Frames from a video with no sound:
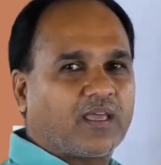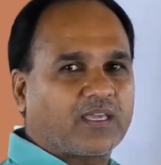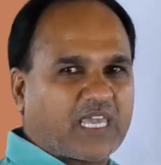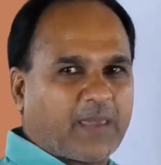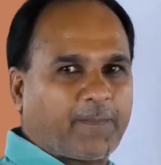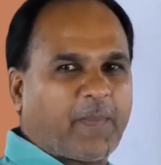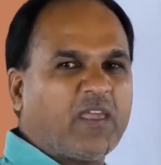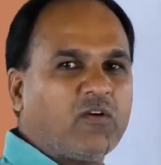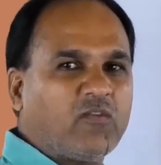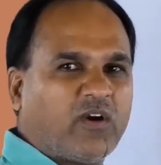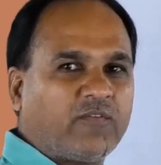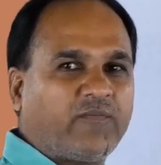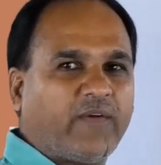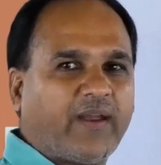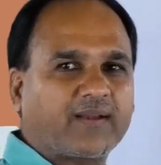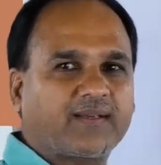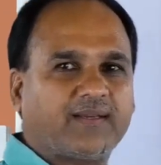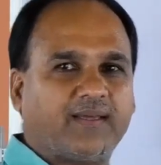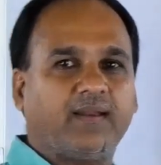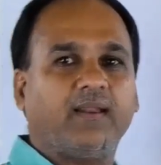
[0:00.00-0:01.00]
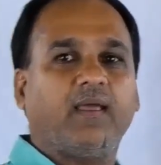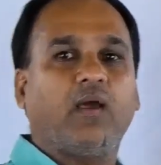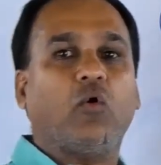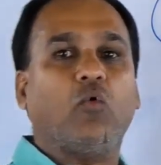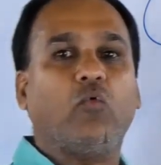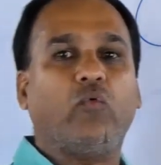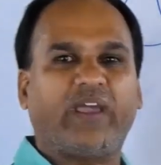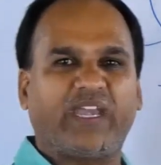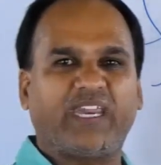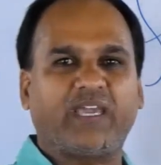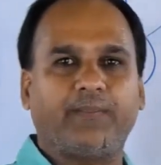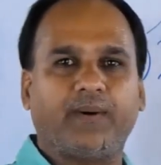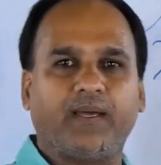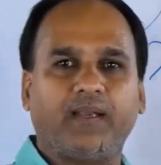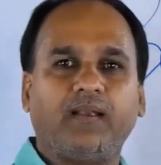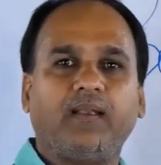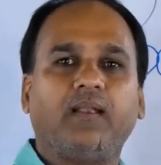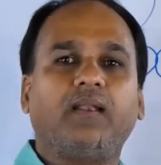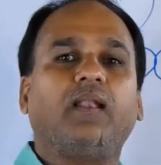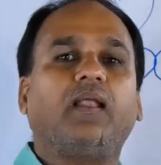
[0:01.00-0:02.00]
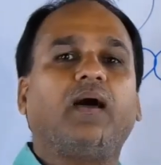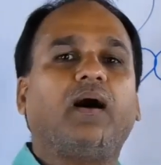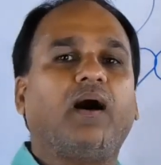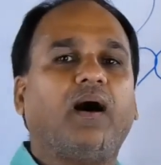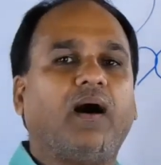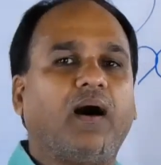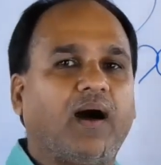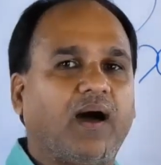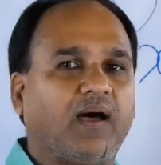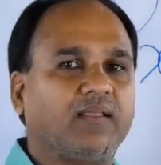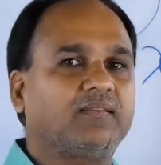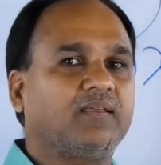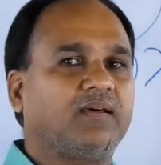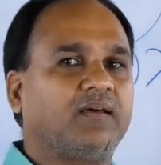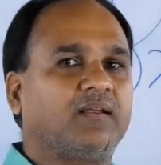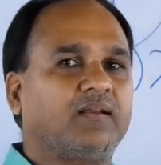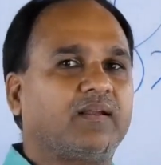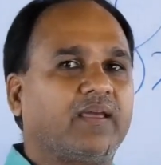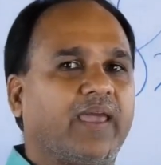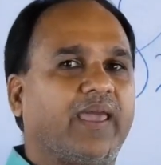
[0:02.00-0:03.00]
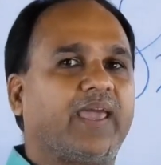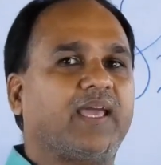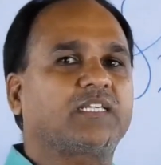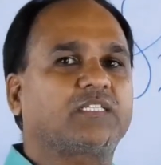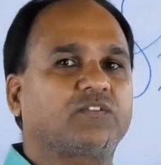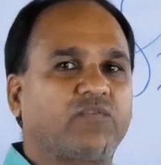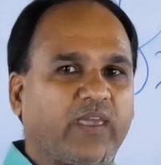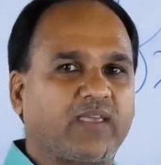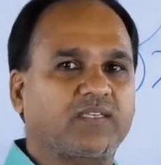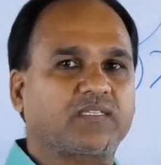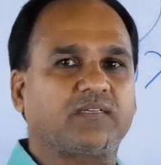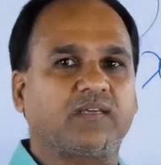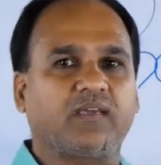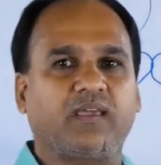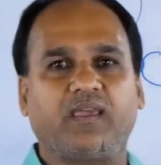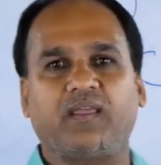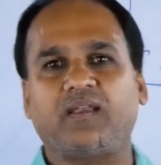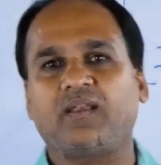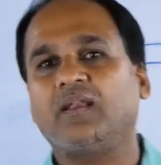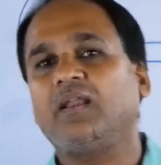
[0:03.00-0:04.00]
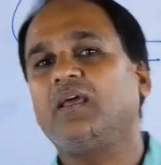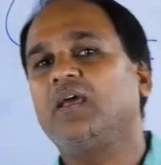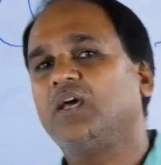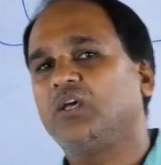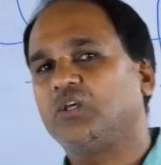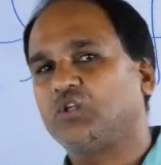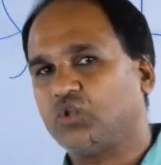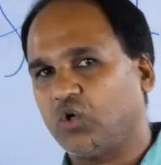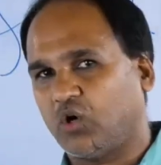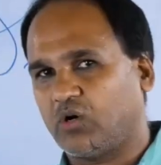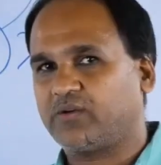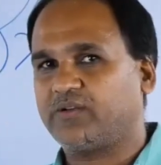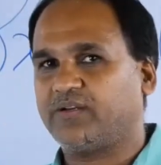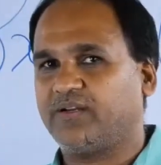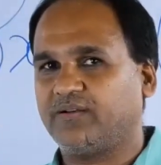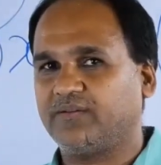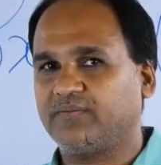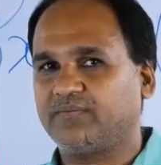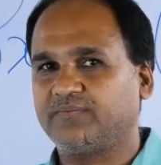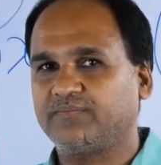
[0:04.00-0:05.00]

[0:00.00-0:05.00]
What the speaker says: Keeping one factor variable, other as fixed in short run.